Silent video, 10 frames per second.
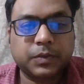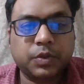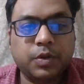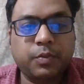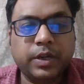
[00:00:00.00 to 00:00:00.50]

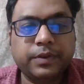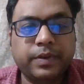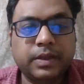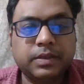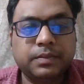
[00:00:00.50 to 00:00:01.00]
Good morning,
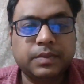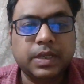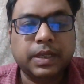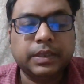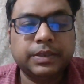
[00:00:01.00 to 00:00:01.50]
friends.
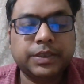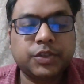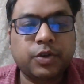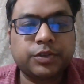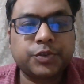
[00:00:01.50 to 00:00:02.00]
This is
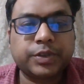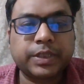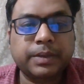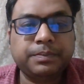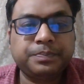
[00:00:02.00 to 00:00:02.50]
Dr.
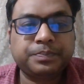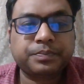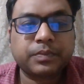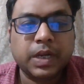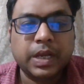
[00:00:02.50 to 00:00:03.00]
Shwetab.
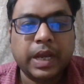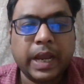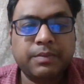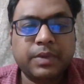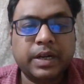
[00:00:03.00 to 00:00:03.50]

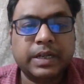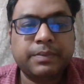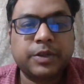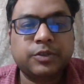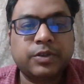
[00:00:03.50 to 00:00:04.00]
I am currently
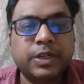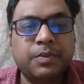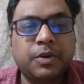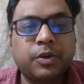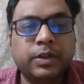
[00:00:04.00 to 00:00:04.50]
pursuing
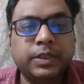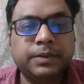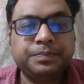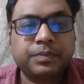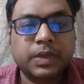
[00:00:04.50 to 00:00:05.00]

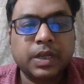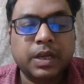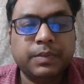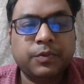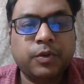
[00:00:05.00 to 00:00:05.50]
dermatology.
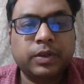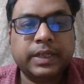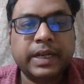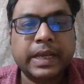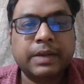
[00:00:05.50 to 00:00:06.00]
Before
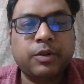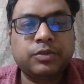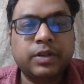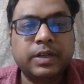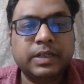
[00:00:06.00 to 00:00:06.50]
that, I have
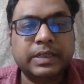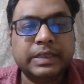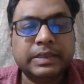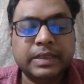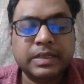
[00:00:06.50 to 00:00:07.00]
also done
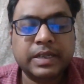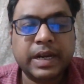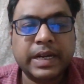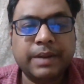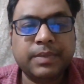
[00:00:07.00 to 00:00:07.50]
DCH
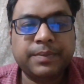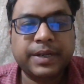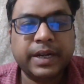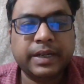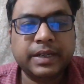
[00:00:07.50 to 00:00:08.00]
and MD
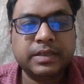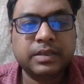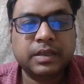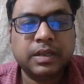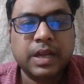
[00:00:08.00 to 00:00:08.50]
Pediatrics.